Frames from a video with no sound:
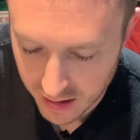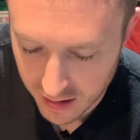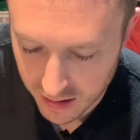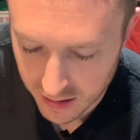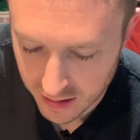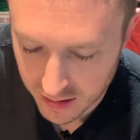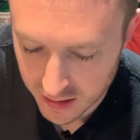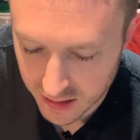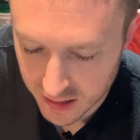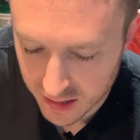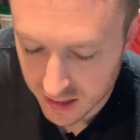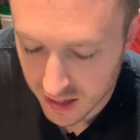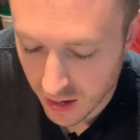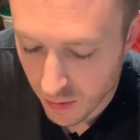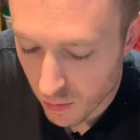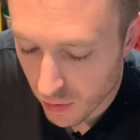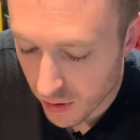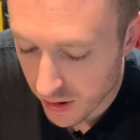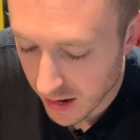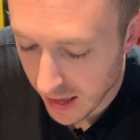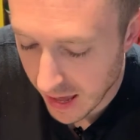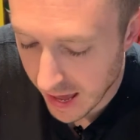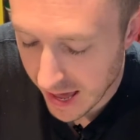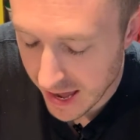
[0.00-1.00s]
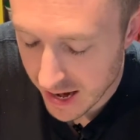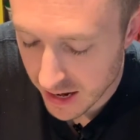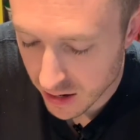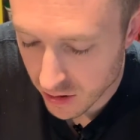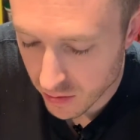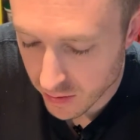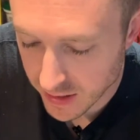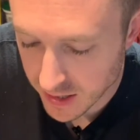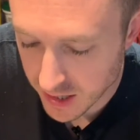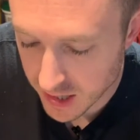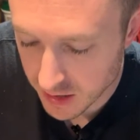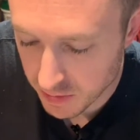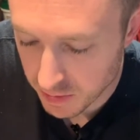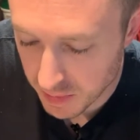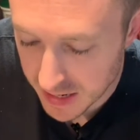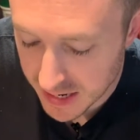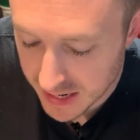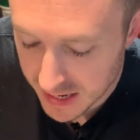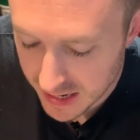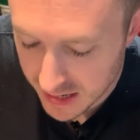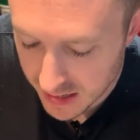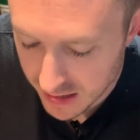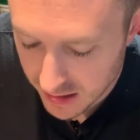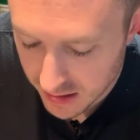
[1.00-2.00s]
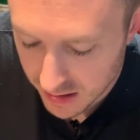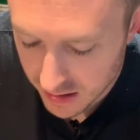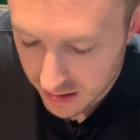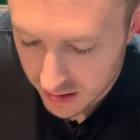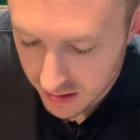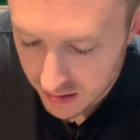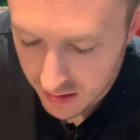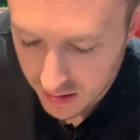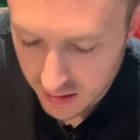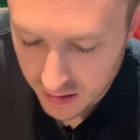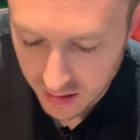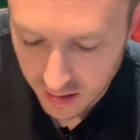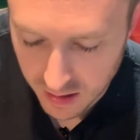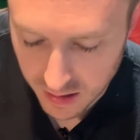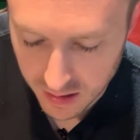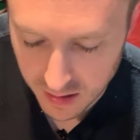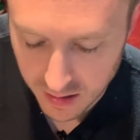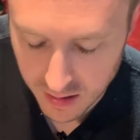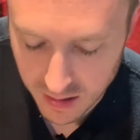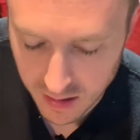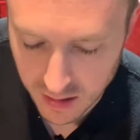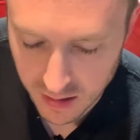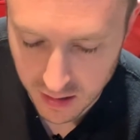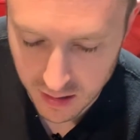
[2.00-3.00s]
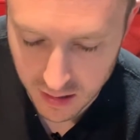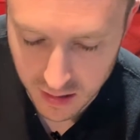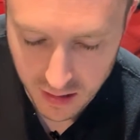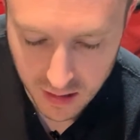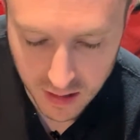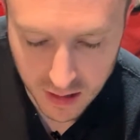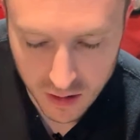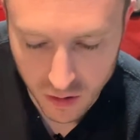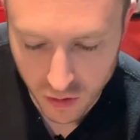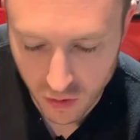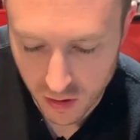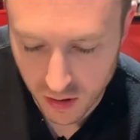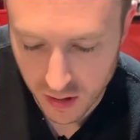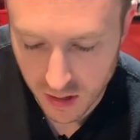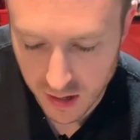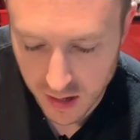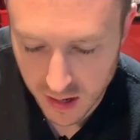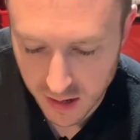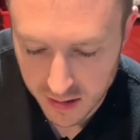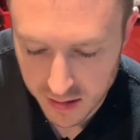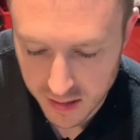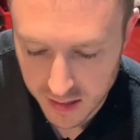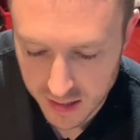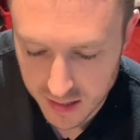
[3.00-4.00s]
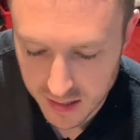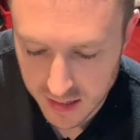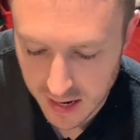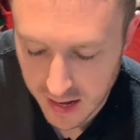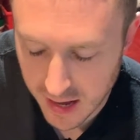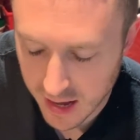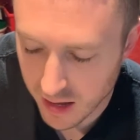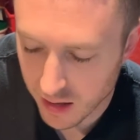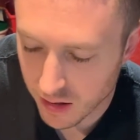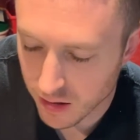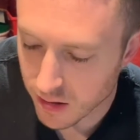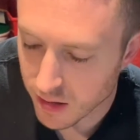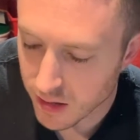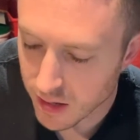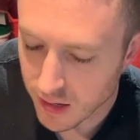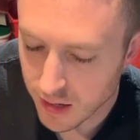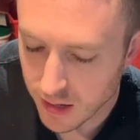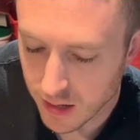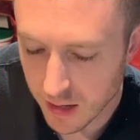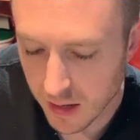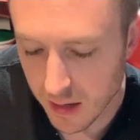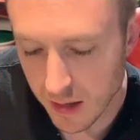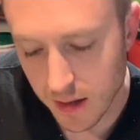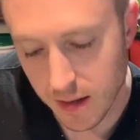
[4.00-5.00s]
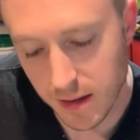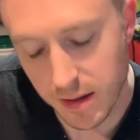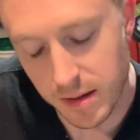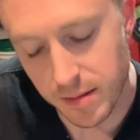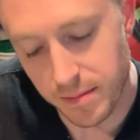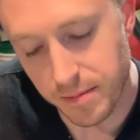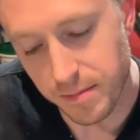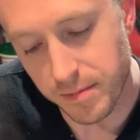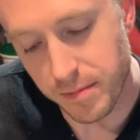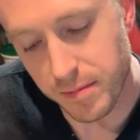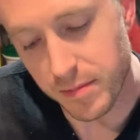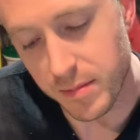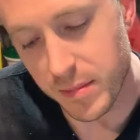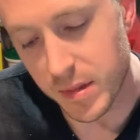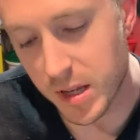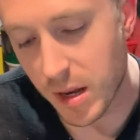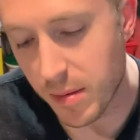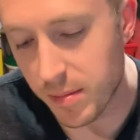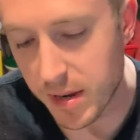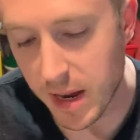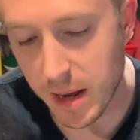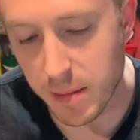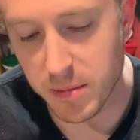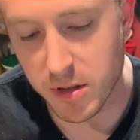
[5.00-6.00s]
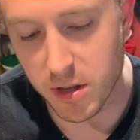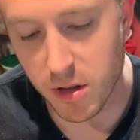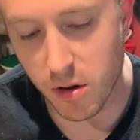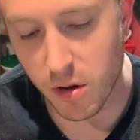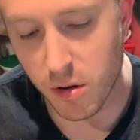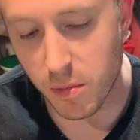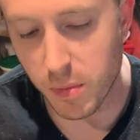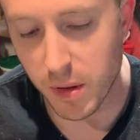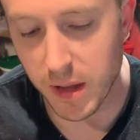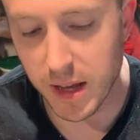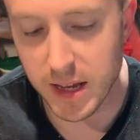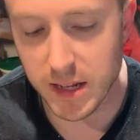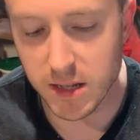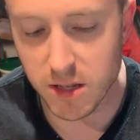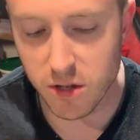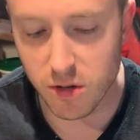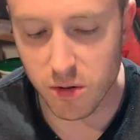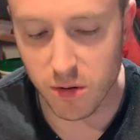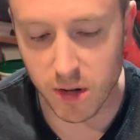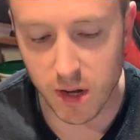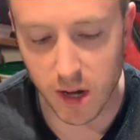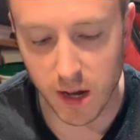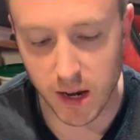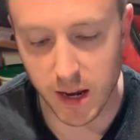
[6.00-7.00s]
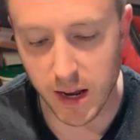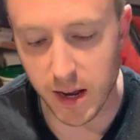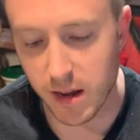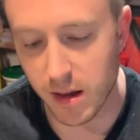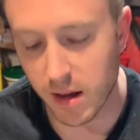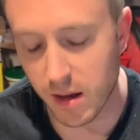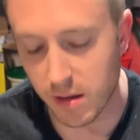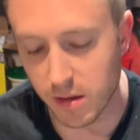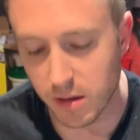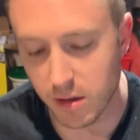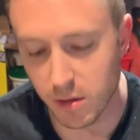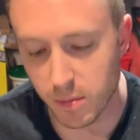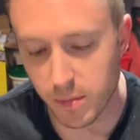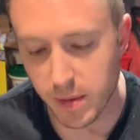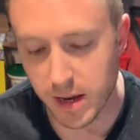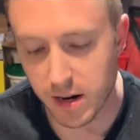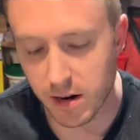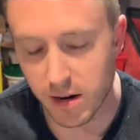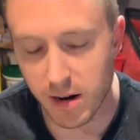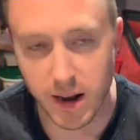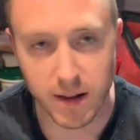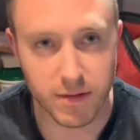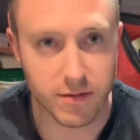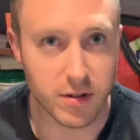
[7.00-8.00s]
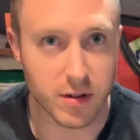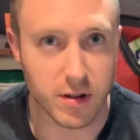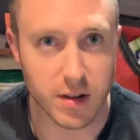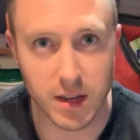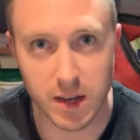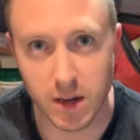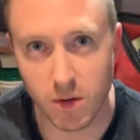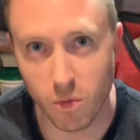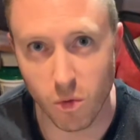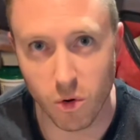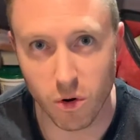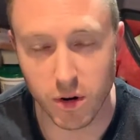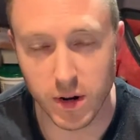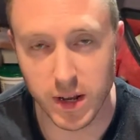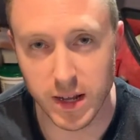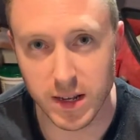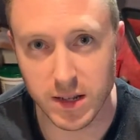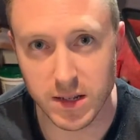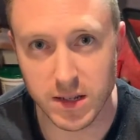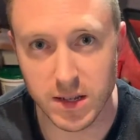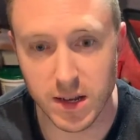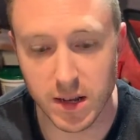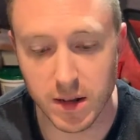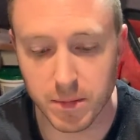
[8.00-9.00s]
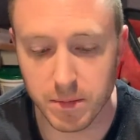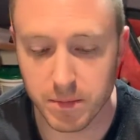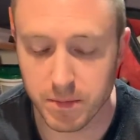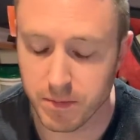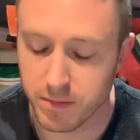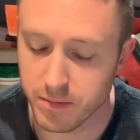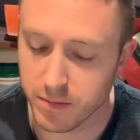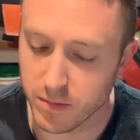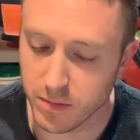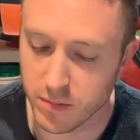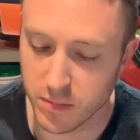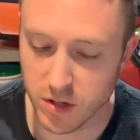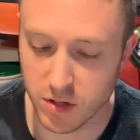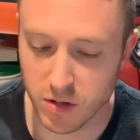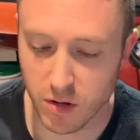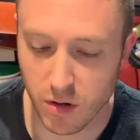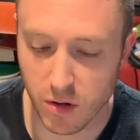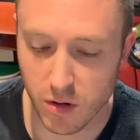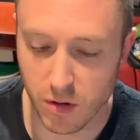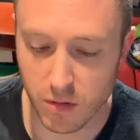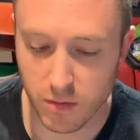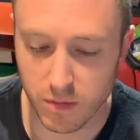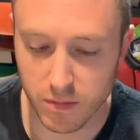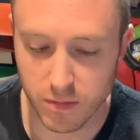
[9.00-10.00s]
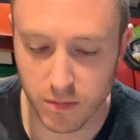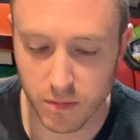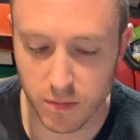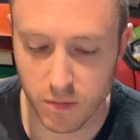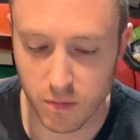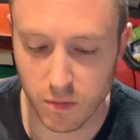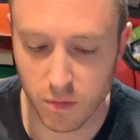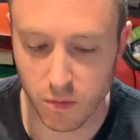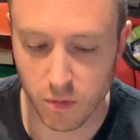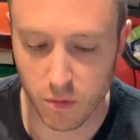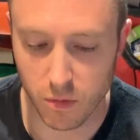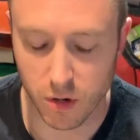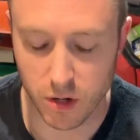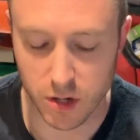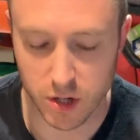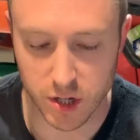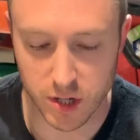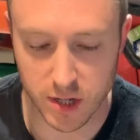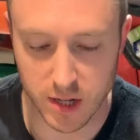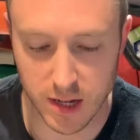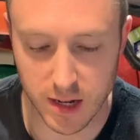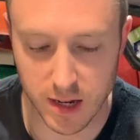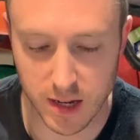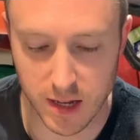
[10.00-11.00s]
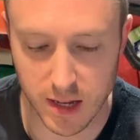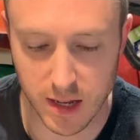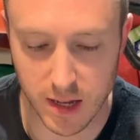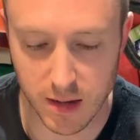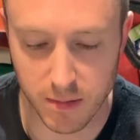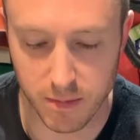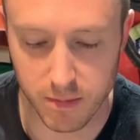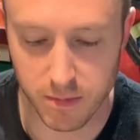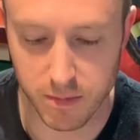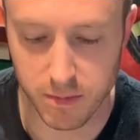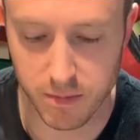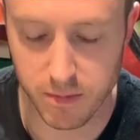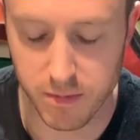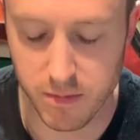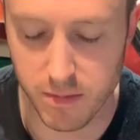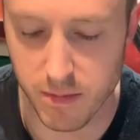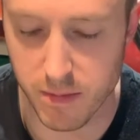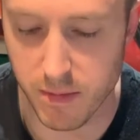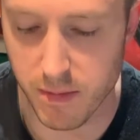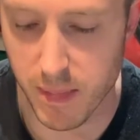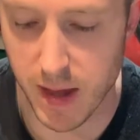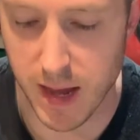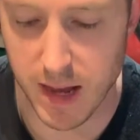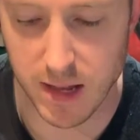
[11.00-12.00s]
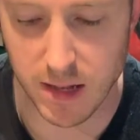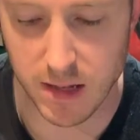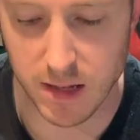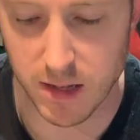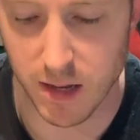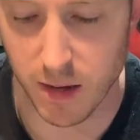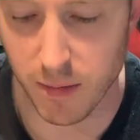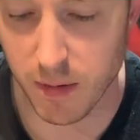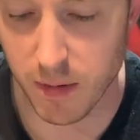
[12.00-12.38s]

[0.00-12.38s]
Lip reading: somewhat adequate speed in order to cut this tile. Sometimes though, blades do cut it a little better after getting worn in some. So we're just going to keep making some